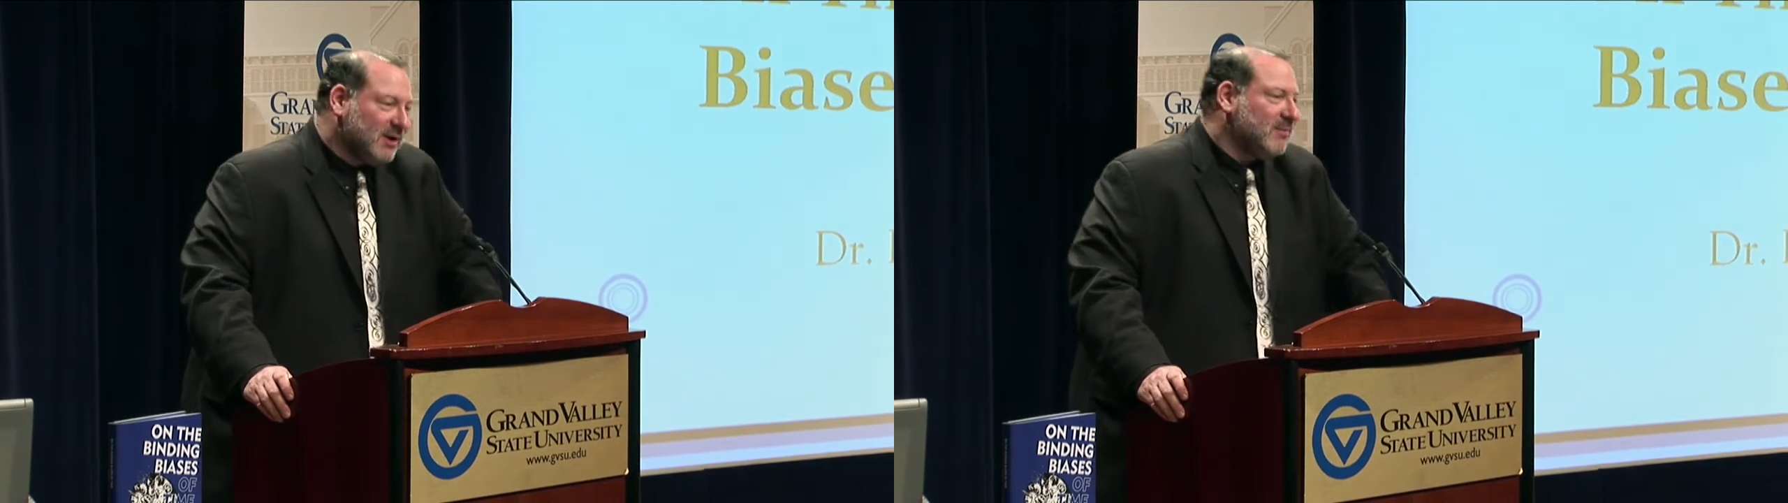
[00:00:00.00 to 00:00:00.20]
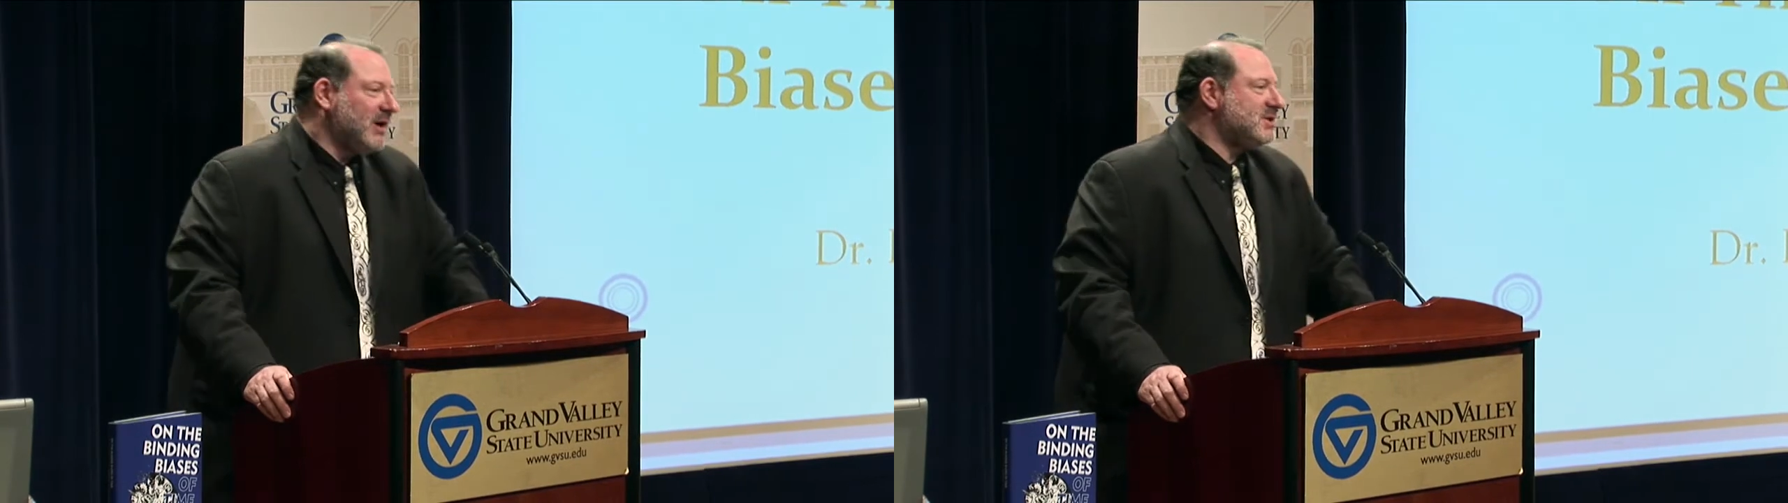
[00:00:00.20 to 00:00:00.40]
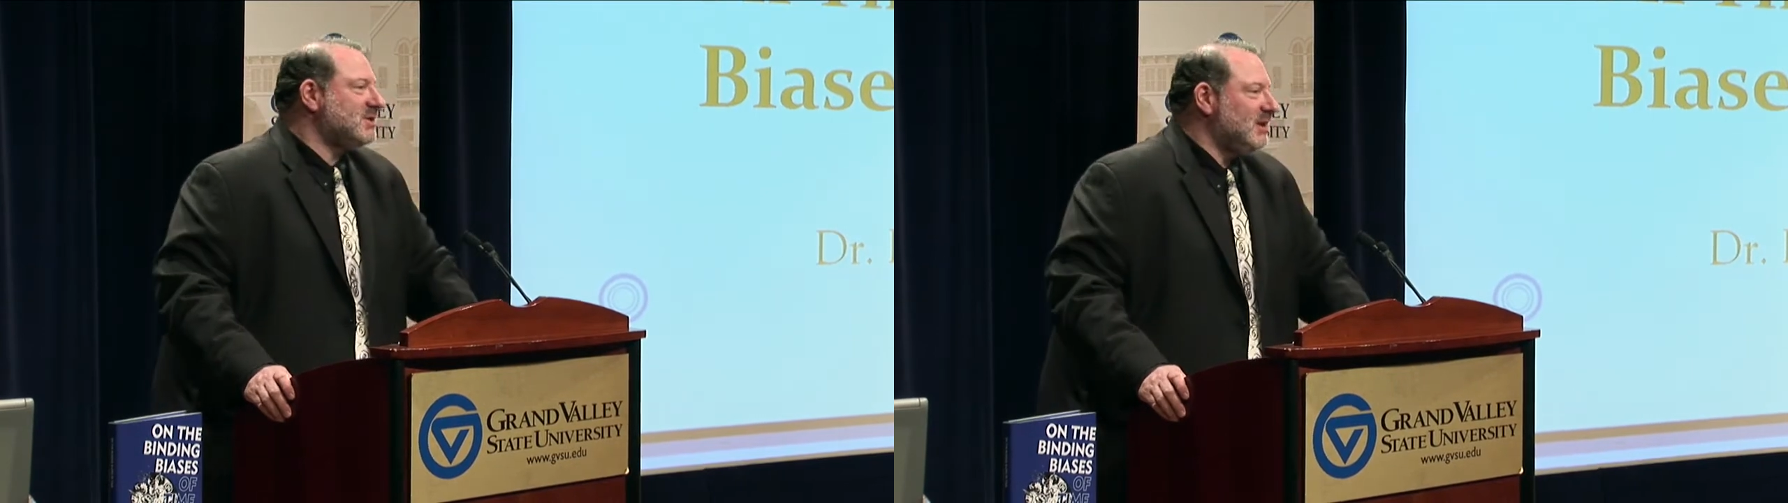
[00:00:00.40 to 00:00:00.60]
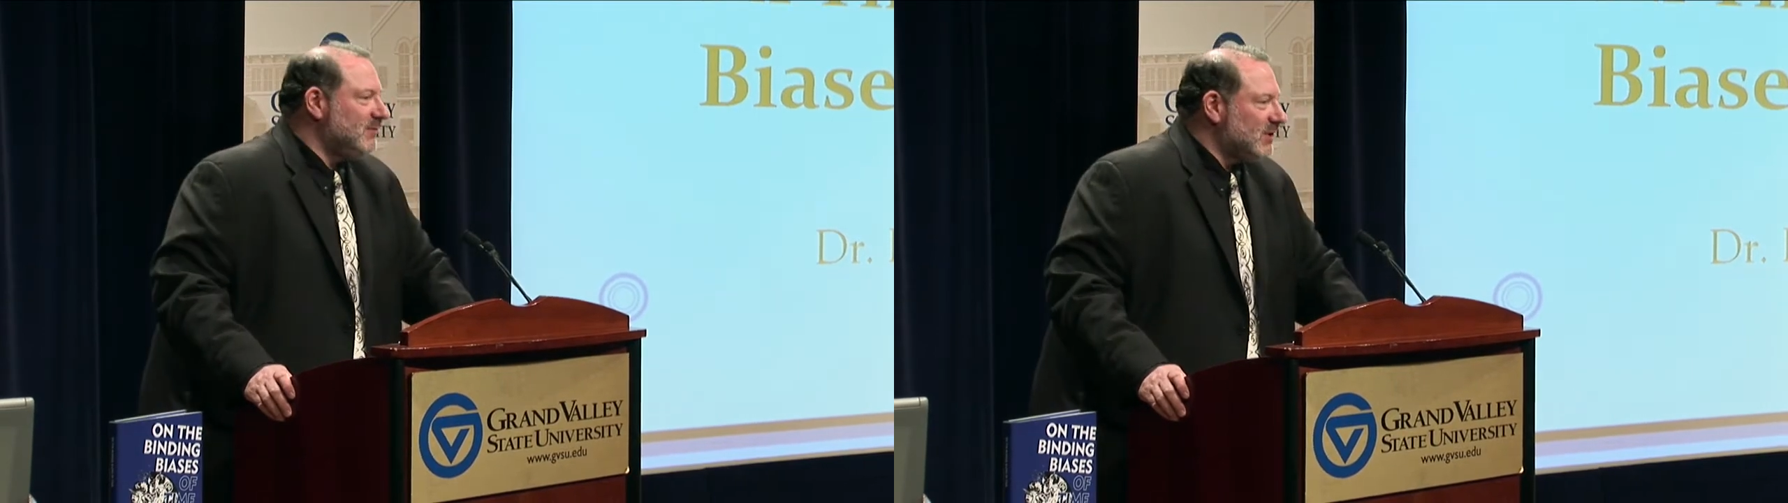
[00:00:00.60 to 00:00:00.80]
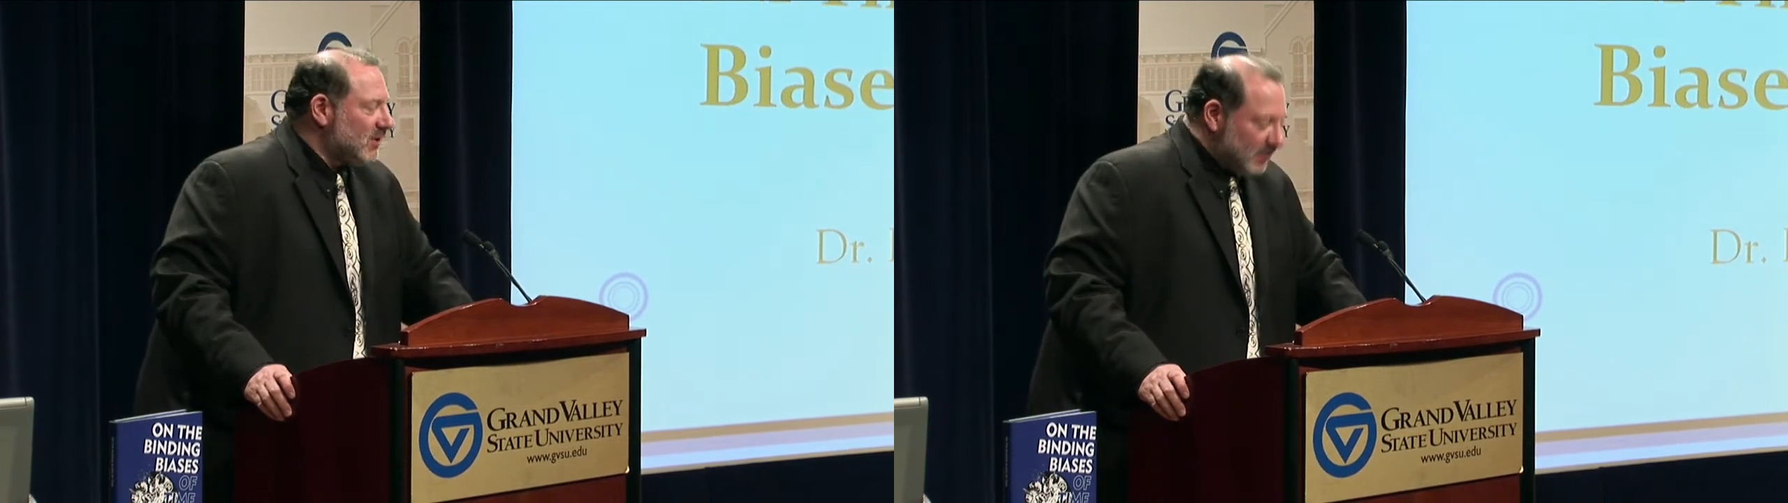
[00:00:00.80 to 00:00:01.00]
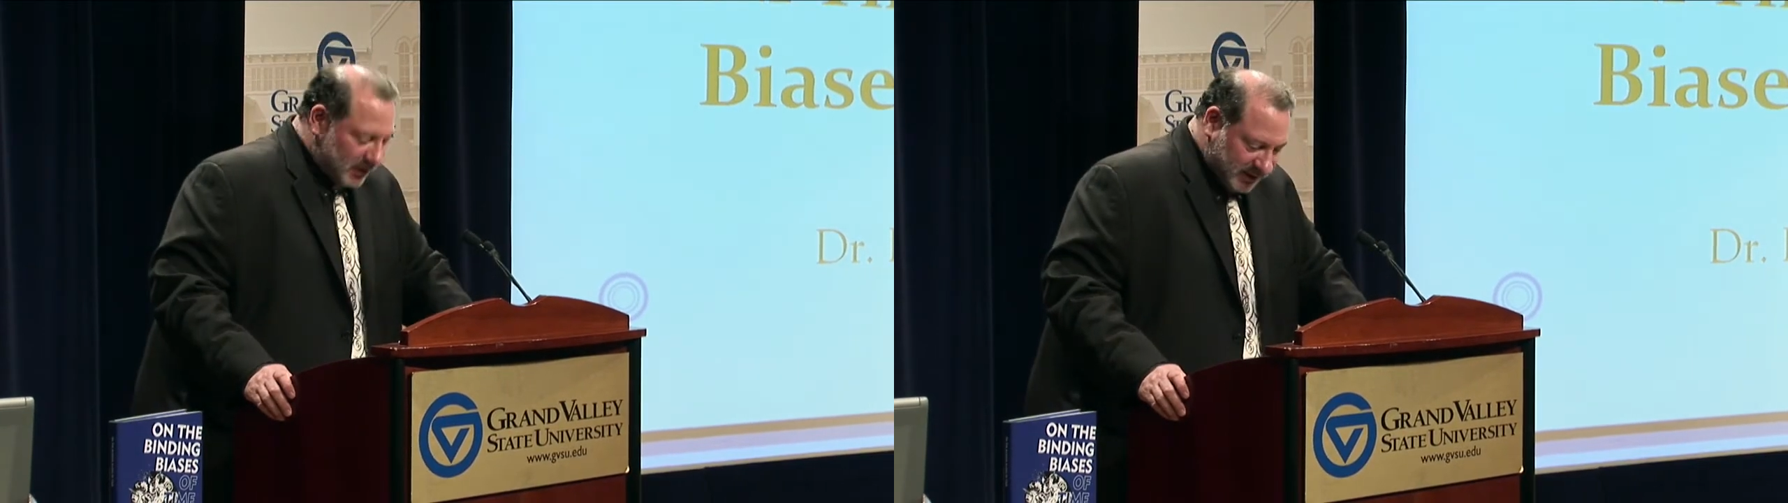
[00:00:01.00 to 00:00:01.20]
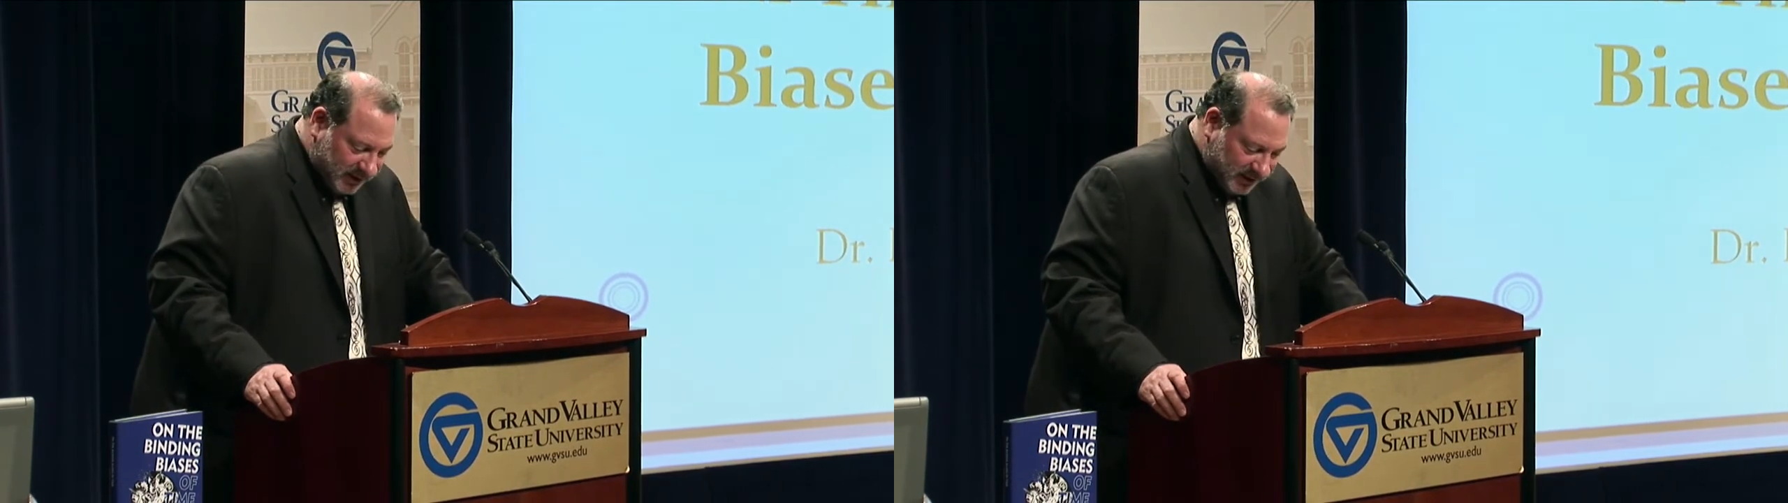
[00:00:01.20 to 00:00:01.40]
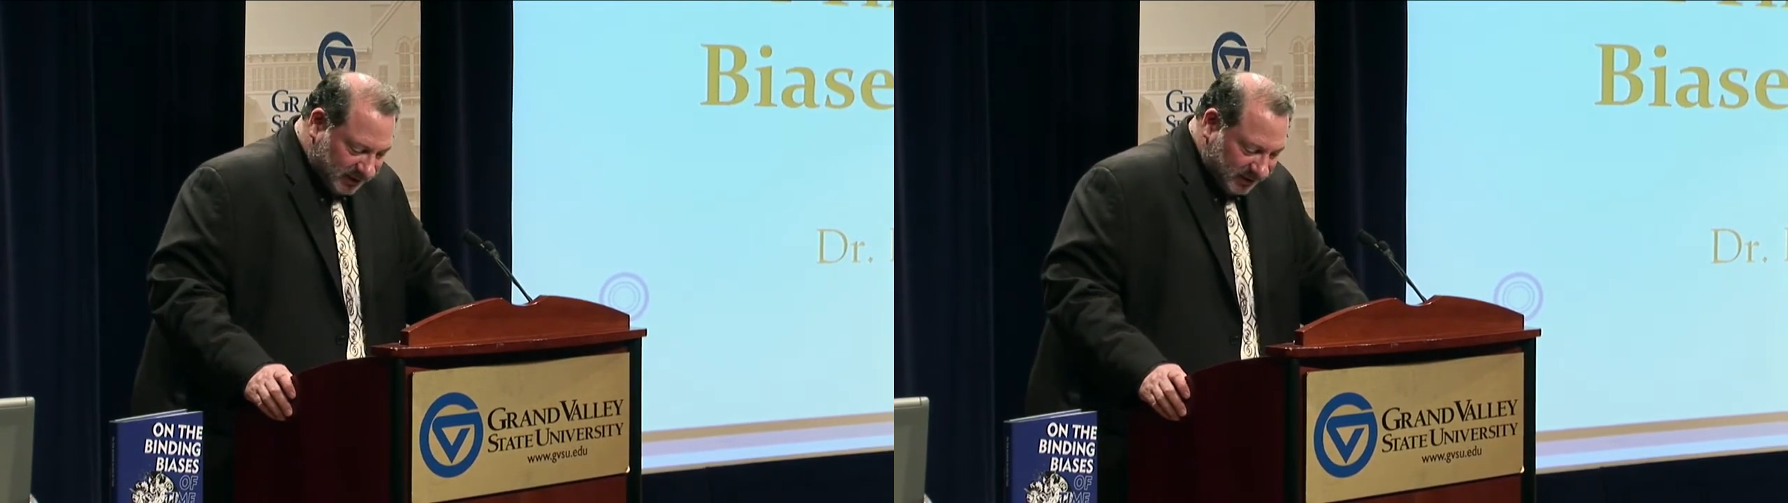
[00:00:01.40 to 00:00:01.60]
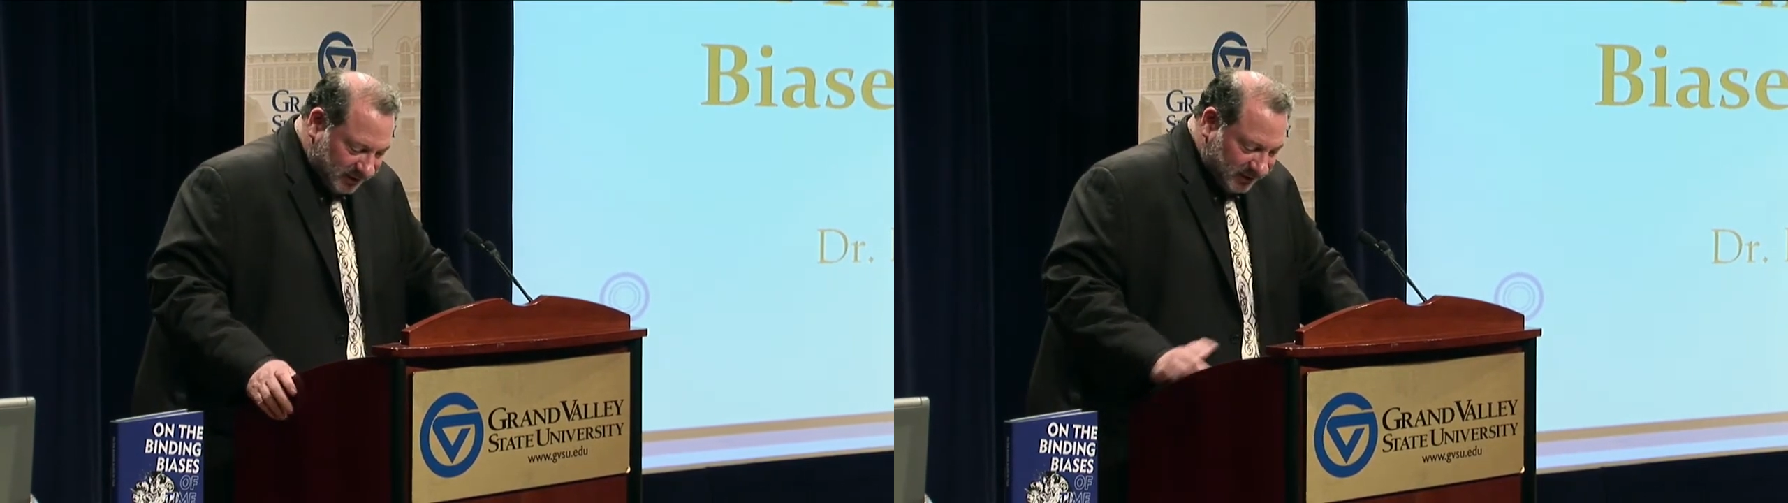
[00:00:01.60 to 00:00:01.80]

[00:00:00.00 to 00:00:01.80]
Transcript: by Stephen Hawking,